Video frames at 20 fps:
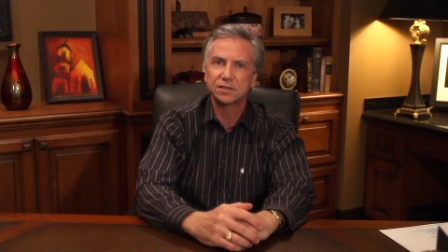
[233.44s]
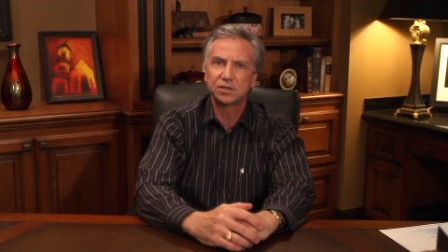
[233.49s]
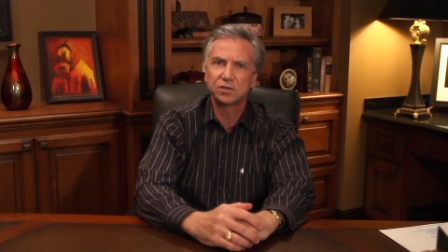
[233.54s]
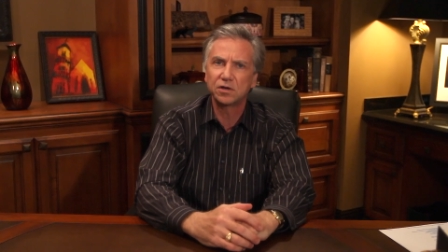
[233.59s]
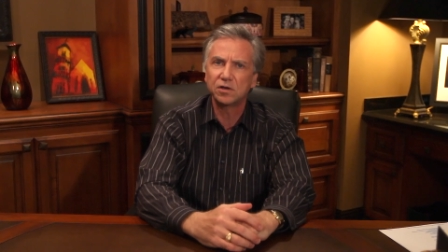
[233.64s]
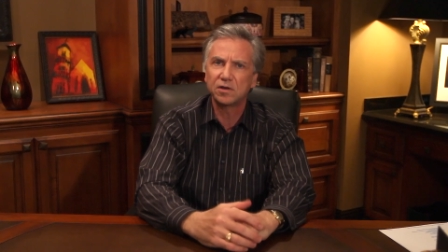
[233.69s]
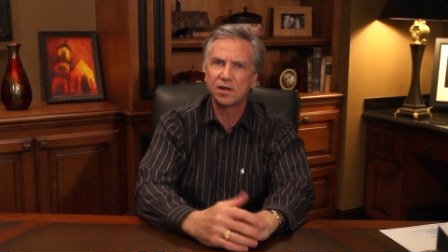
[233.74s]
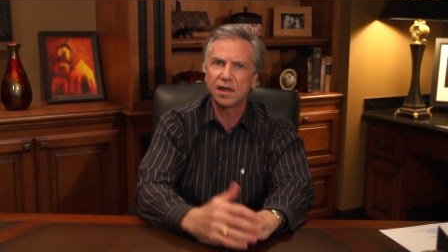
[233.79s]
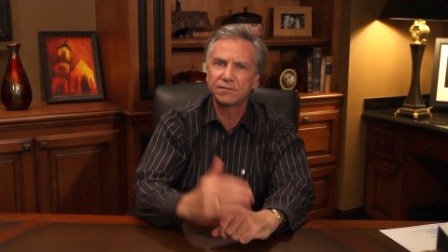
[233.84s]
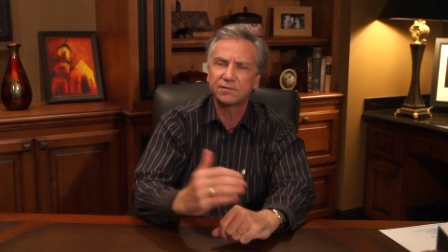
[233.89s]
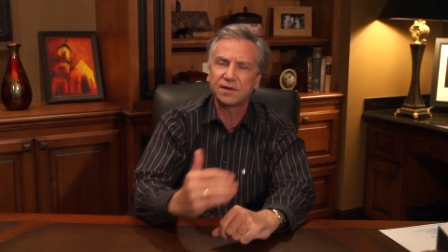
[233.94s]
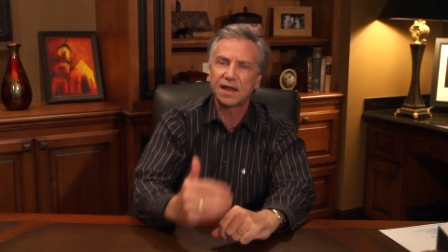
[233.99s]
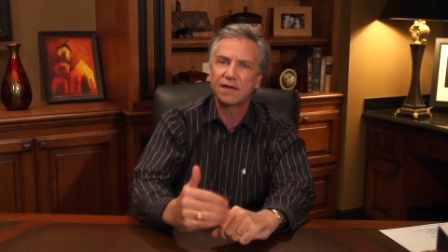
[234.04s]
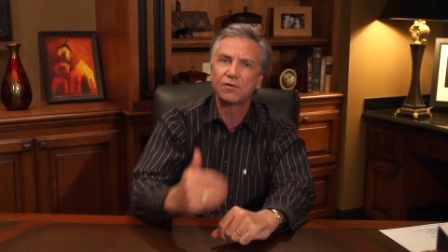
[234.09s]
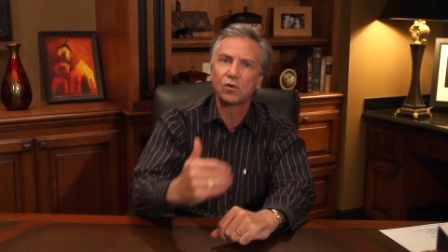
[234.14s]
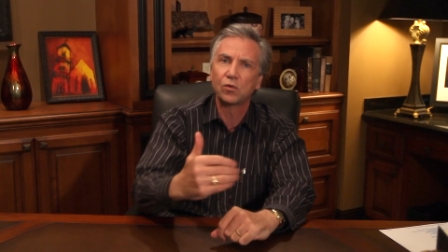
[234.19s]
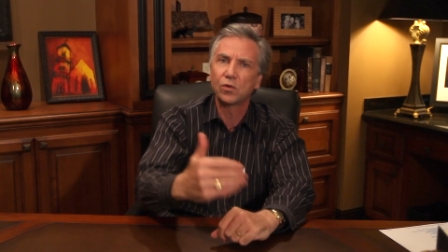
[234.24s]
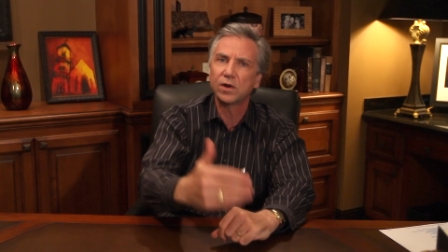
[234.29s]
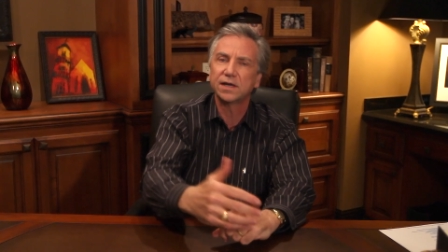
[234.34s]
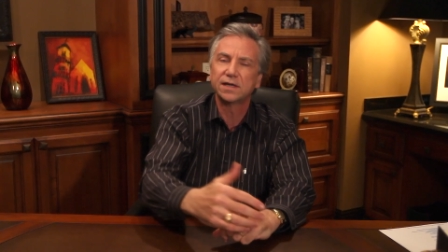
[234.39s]
Shouldn't you have to have
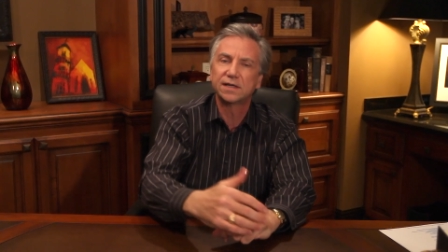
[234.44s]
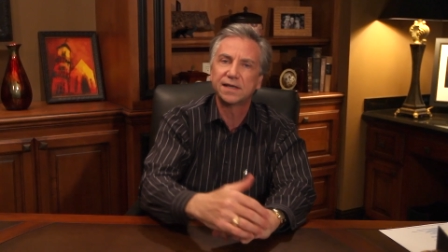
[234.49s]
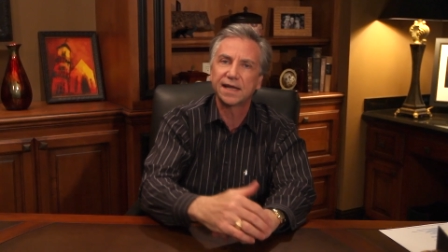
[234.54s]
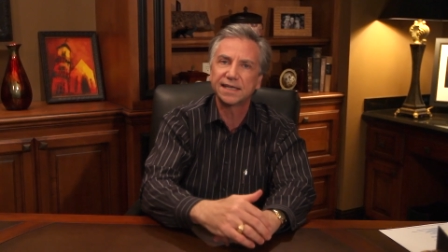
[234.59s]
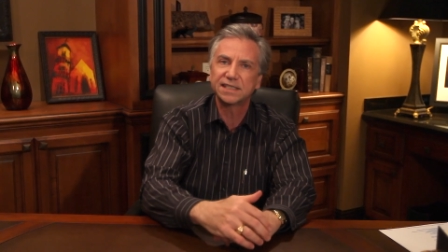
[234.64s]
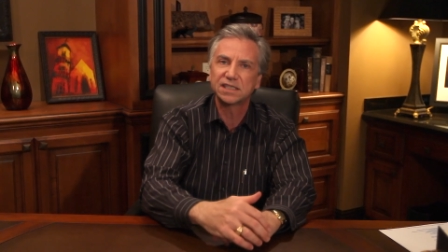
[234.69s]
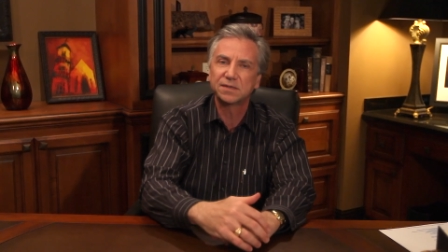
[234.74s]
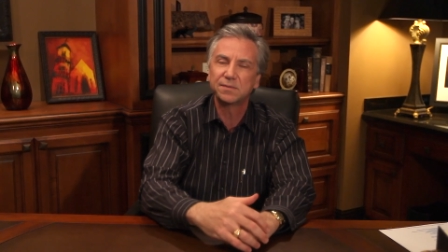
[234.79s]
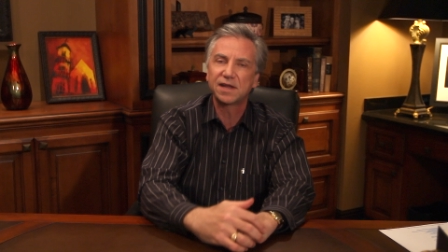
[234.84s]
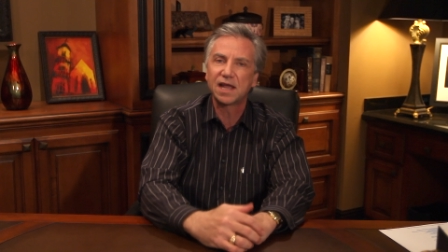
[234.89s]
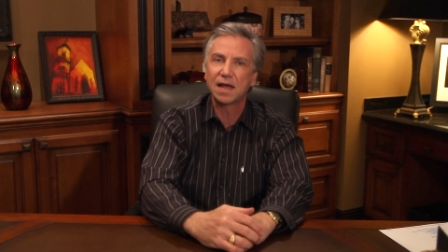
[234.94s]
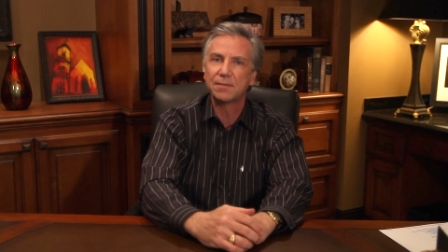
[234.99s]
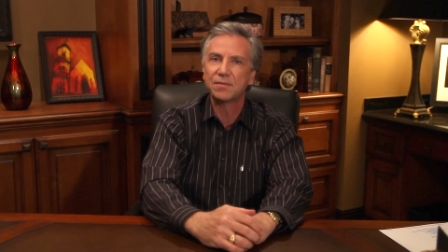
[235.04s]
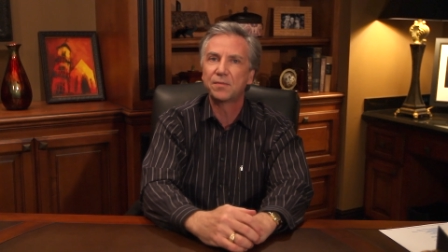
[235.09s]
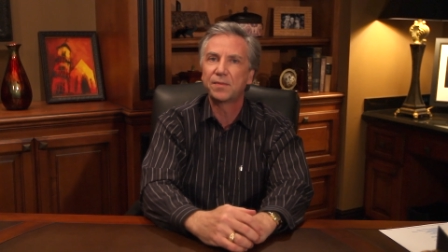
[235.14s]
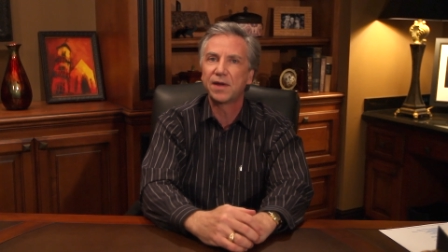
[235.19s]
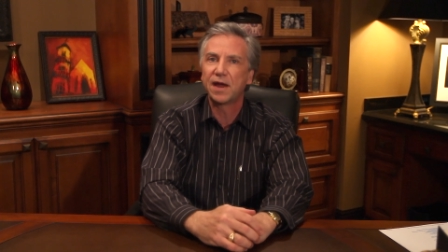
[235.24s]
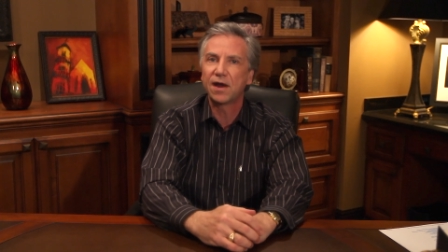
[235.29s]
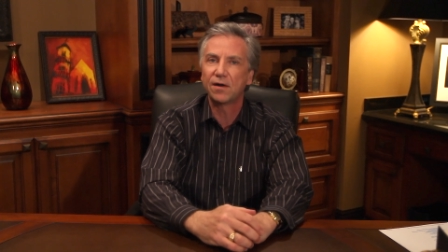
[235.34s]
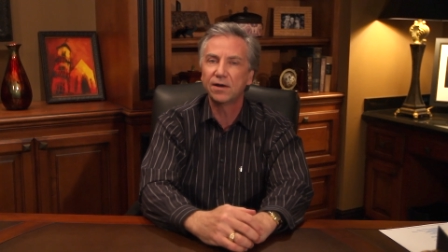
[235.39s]
a written test to become a
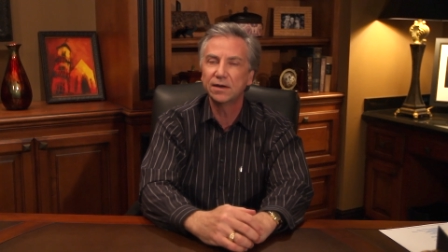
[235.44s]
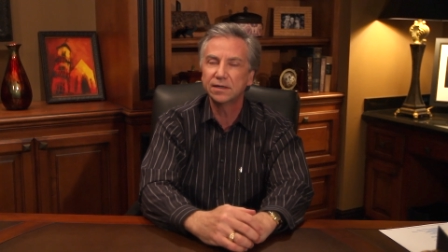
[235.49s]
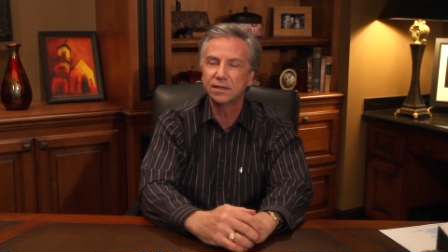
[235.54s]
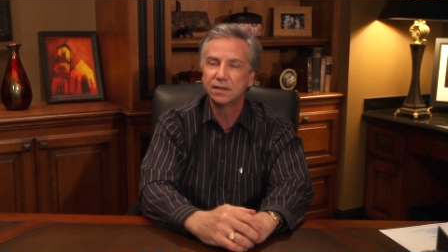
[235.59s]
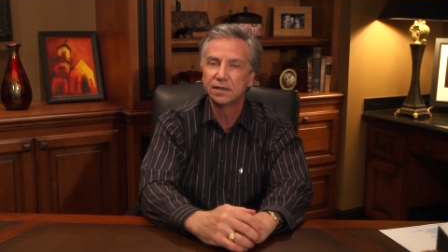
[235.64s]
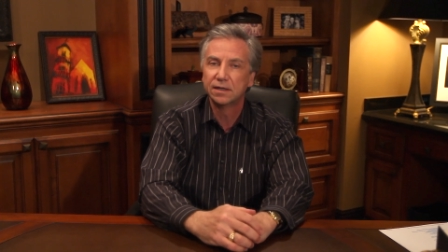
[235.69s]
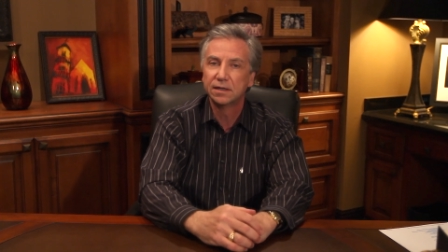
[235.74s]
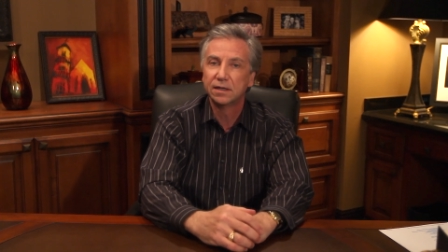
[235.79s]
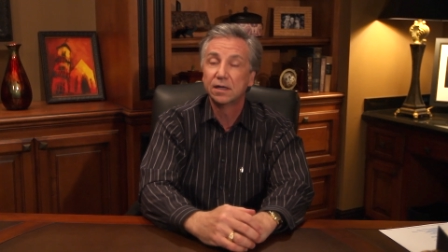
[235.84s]
parent?